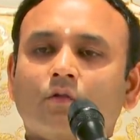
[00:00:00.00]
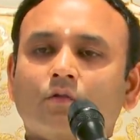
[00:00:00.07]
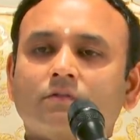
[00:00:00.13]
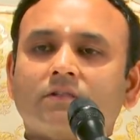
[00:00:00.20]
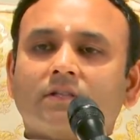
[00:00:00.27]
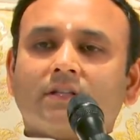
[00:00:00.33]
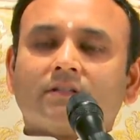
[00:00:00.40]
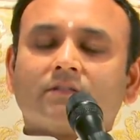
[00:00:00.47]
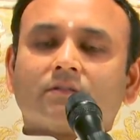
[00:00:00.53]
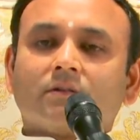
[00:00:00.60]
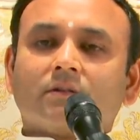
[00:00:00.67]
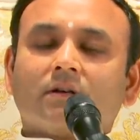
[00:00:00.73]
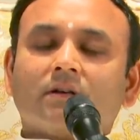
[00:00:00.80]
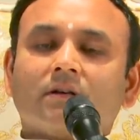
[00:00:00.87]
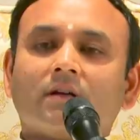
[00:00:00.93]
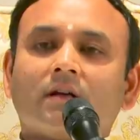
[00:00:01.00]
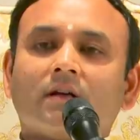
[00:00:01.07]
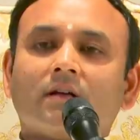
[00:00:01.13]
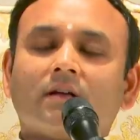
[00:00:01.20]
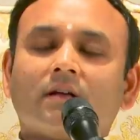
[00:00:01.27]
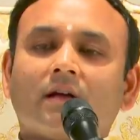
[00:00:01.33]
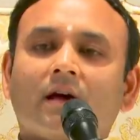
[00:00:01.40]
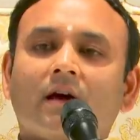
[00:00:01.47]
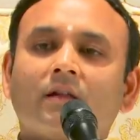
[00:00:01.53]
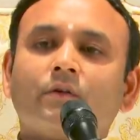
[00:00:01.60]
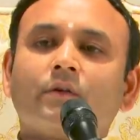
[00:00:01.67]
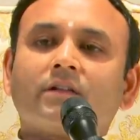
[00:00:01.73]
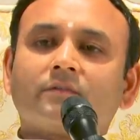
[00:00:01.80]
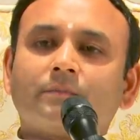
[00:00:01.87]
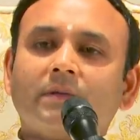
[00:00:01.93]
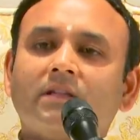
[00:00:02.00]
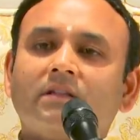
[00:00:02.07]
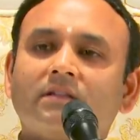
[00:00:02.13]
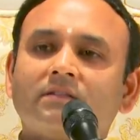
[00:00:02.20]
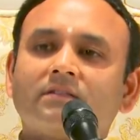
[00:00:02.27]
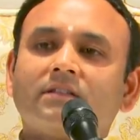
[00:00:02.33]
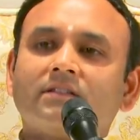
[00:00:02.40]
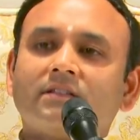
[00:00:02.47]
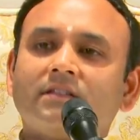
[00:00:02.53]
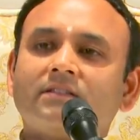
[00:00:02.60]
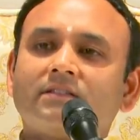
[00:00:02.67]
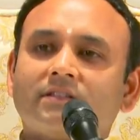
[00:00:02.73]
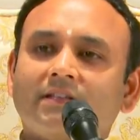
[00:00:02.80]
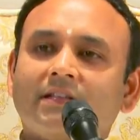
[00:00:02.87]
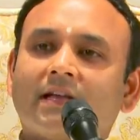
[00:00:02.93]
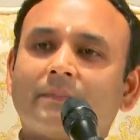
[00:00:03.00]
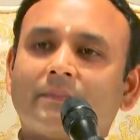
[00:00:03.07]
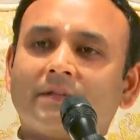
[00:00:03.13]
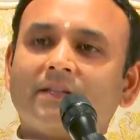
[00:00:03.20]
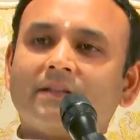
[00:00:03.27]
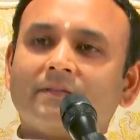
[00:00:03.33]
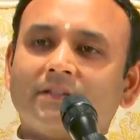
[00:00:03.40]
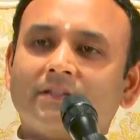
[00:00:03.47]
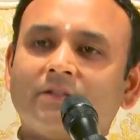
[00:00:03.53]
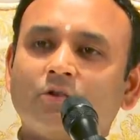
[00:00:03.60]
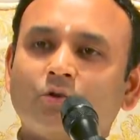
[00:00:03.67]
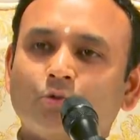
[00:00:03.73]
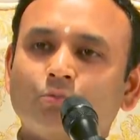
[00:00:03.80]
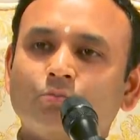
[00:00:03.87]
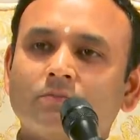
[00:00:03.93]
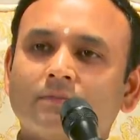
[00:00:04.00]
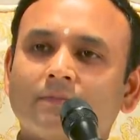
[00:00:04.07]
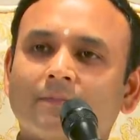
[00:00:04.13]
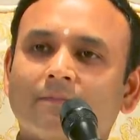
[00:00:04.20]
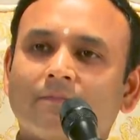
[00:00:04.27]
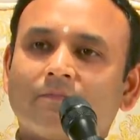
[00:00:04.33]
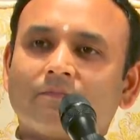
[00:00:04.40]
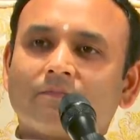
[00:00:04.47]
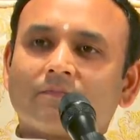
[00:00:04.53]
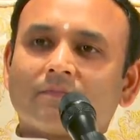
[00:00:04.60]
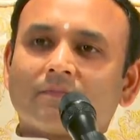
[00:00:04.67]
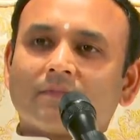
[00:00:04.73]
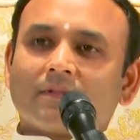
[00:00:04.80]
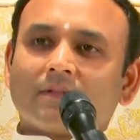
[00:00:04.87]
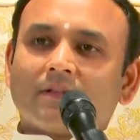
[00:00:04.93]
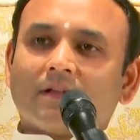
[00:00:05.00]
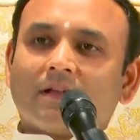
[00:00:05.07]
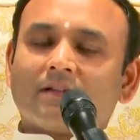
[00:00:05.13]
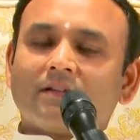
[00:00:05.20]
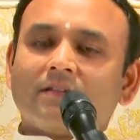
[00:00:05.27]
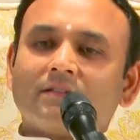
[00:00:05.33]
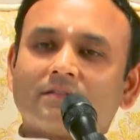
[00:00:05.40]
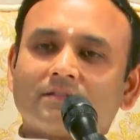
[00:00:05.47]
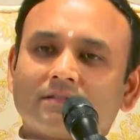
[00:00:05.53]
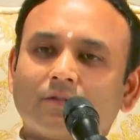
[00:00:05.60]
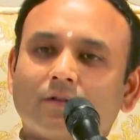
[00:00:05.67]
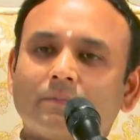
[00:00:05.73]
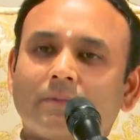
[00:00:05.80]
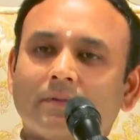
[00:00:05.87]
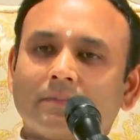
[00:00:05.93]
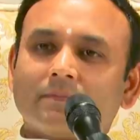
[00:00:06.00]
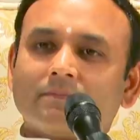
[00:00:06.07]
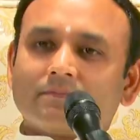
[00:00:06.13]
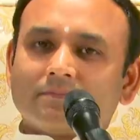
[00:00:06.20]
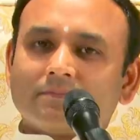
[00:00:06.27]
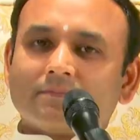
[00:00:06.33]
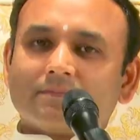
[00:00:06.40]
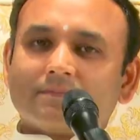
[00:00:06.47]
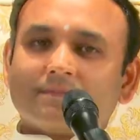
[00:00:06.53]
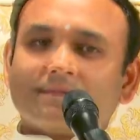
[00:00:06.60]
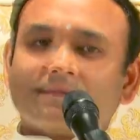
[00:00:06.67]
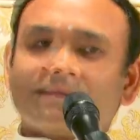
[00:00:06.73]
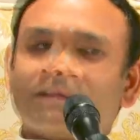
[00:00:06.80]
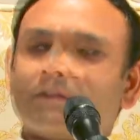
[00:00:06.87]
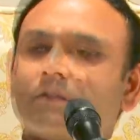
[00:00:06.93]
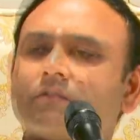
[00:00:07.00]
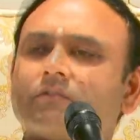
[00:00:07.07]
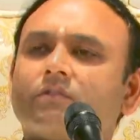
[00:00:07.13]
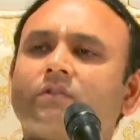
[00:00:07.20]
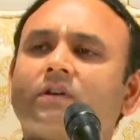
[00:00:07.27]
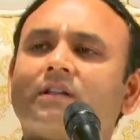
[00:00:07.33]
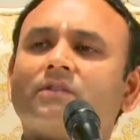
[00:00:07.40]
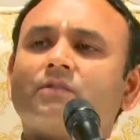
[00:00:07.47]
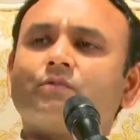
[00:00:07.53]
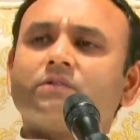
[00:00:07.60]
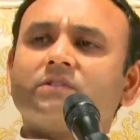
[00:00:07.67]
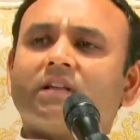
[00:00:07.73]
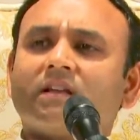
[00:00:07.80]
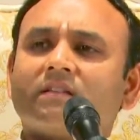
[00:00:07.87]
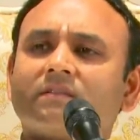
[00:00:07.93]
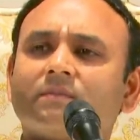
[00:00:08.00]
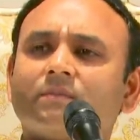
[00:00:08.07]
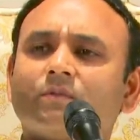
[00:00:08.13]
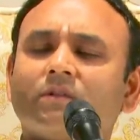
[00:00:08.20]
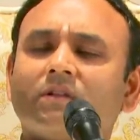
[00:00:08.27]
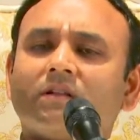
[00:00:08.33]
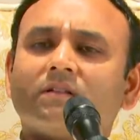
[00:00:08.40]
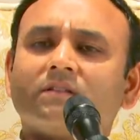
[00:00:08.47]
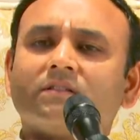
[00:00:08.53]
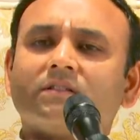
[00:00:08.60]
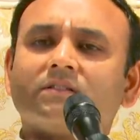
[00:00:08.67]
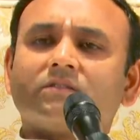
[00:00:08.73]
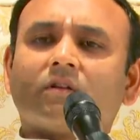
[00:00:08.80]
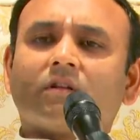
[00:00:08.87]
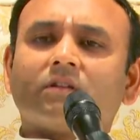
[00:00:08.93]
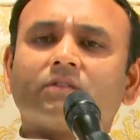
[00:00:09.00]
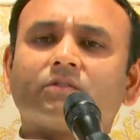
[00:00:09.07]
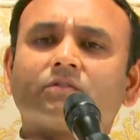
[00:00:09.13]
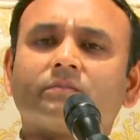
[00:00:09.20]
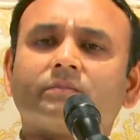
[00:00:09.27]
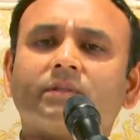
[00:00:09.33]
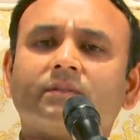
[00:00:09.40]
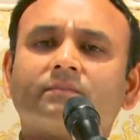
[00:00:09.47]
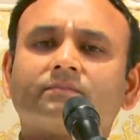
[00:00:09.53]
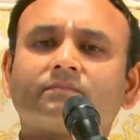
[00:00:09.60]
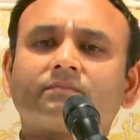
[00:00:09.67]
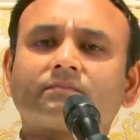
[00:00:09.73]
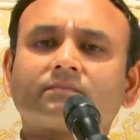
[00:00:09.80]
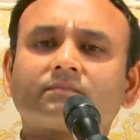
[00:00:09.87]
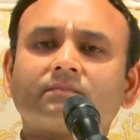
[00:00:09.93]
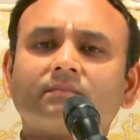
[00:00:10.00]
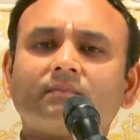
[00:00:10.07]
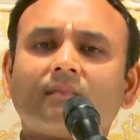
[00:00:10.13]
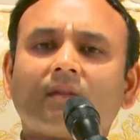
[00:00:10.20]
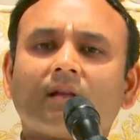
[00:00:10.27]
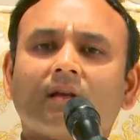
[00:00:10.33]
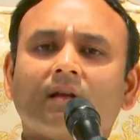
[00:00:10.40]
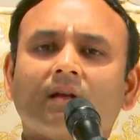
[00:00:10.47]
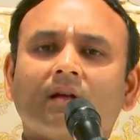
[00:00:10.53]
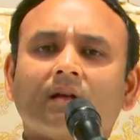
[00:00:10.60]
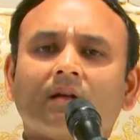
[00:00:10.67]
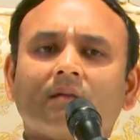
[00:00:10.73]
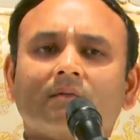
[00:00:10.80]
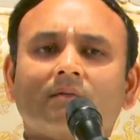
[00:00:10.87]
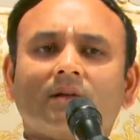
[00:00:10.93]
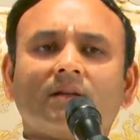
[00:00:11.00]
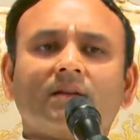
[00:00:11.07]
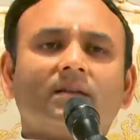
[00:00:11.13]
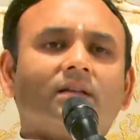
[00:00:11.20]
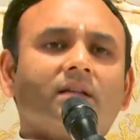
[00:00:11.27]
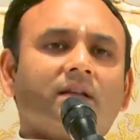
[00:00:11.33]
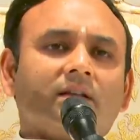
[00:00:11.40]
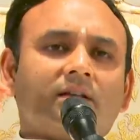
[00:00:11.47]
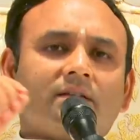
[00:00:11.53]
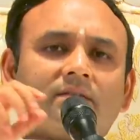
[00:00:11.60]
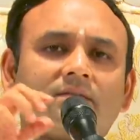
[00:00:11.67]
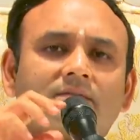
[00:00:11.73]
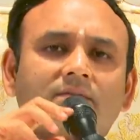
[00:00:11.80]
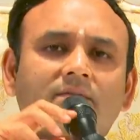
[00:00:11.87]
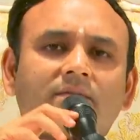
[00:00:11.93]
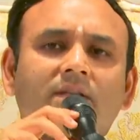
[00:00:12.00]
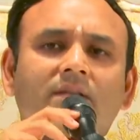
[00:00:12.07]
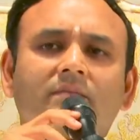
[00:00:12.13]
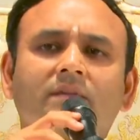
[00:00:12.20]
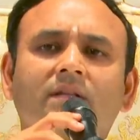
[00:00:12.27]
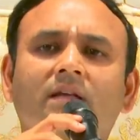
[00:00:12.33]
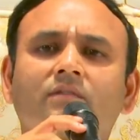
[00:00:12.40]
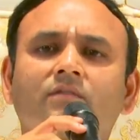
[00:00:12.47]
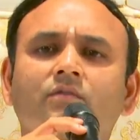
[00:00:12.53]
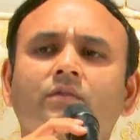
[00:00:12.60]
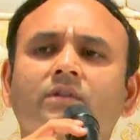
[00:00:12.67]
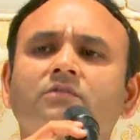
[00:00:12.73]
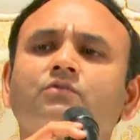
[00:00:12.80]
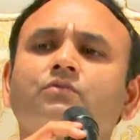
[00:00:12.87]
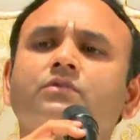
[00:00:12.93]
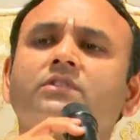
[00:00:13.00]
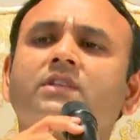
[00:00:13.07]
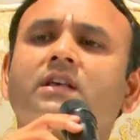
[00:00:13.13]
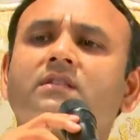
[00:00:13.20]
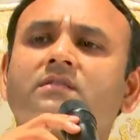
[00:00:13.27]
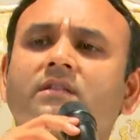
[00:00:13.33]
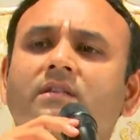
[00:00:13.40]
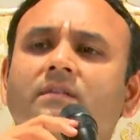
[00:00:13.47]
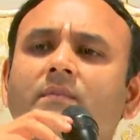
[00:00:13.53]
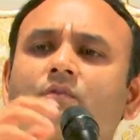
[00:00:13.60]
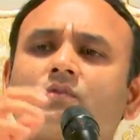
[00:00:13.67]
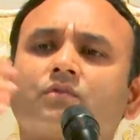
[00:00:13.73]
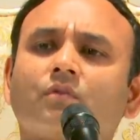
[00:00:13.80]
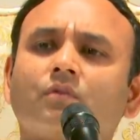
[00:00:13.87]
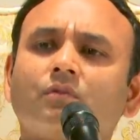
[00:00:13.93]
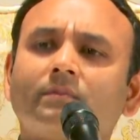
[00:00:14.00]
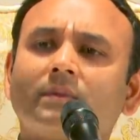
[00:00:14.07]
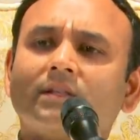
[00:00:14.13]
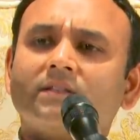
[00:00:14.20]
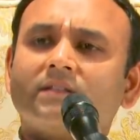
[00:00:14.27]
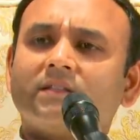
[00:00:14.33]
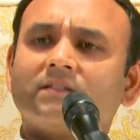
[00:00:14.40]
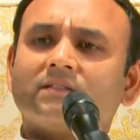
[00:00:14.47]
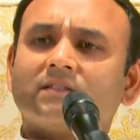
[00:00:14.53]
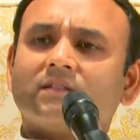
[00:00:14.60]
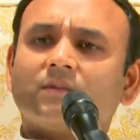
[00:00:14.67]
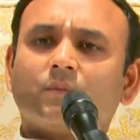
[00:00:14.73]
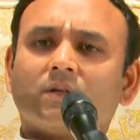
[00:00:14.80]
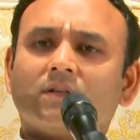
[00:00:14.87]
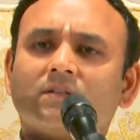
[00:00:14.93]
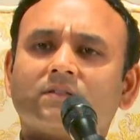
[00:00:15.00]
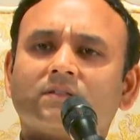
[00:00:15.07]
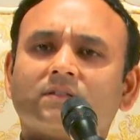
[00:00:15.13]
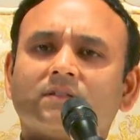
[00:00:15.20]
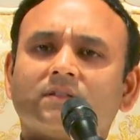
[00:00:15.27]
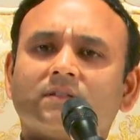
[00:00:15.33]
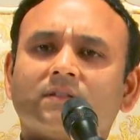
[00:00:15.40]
loosening. So, are you experiencing these three happening within you? At least salpam. So, your enthusiasm to learn this knowledge should be very great. we we are so enthusiastic about so many things in the world